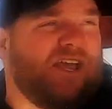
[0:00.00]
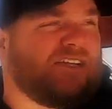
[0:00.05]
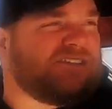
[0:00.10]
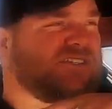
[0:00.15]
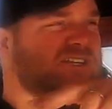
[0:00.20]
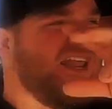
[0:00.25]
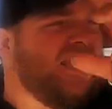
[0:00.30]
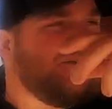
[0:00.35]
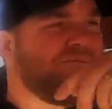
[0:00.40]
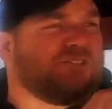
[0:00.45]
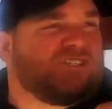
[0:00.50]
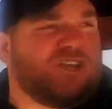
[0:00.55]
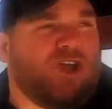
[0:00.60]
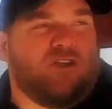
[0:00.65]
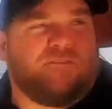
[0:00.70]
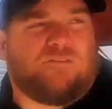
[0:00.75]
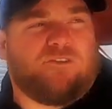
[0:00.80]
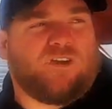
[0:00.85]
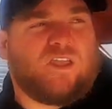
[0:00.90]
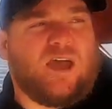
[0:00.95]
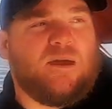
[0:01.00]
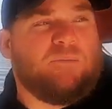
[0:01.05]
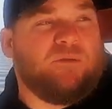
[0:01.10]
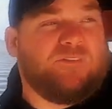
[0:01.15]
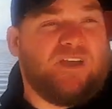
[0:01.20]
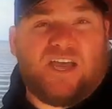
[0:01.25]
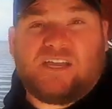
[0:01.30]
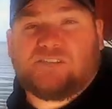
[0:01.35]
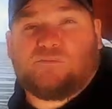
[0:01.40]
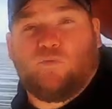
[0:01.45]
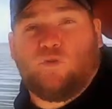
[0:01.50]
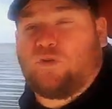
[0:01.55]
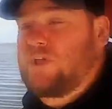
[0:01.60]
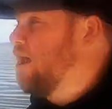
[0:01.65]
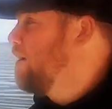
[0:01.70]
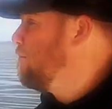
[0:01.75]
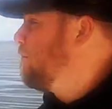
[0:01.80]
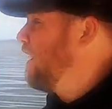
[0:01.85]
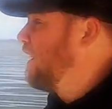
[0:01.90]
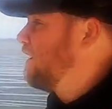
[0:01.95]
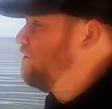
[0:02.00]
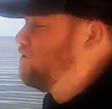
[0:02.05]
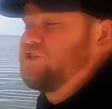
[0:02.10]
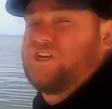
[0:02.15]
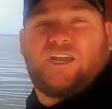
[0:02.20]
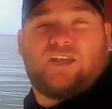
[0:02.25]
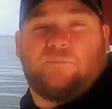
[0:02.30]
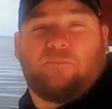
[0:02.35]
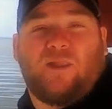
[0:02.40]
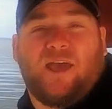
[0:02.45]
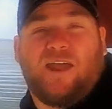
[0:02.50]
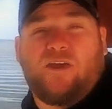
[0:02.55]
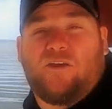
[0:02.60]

nets let them soak for a couple of hours and we'll come back and check them